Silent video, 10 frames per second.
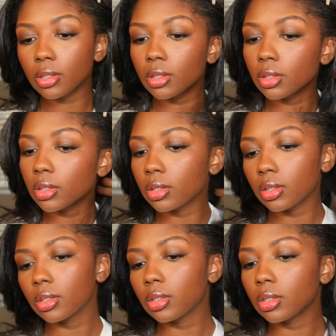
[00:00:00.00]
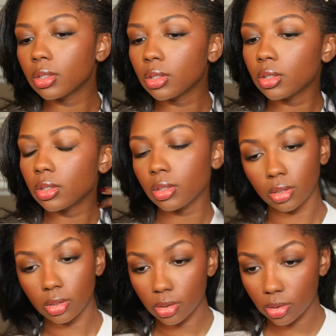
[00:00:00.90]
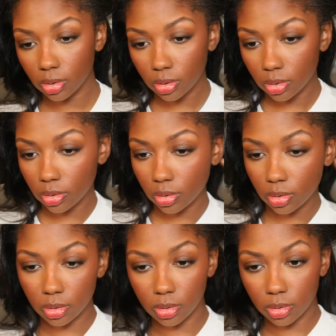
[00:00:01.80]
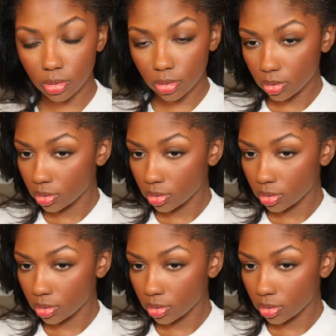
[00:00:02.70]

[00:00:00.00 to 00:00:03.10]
No one is speaking in this clip.